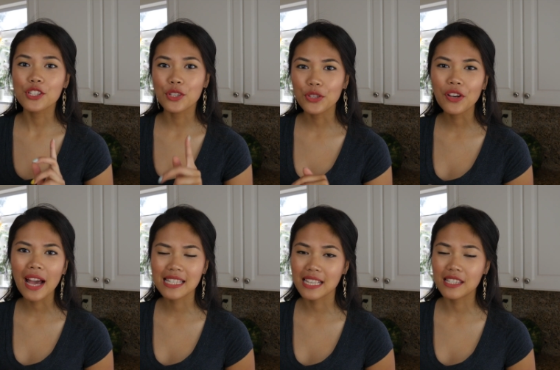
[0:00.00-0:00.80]
so you
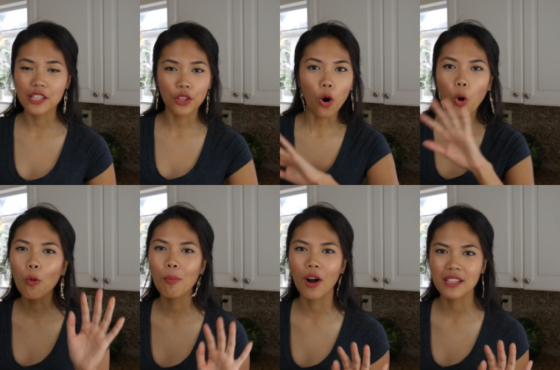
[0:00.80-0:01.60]
guys can see the
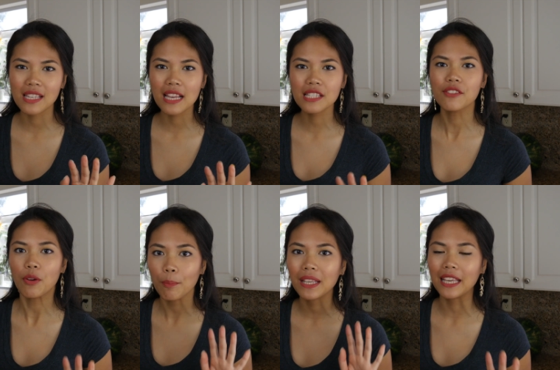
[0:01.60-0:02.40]
whole process
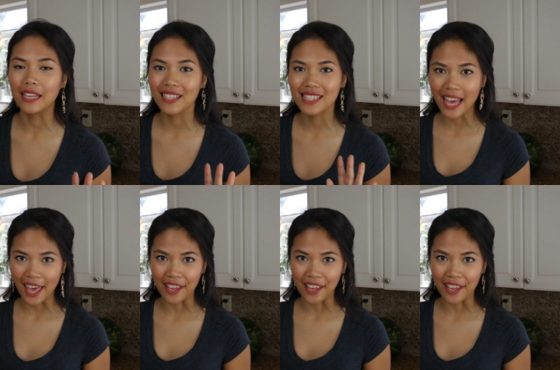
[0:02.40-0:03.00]
from beginning to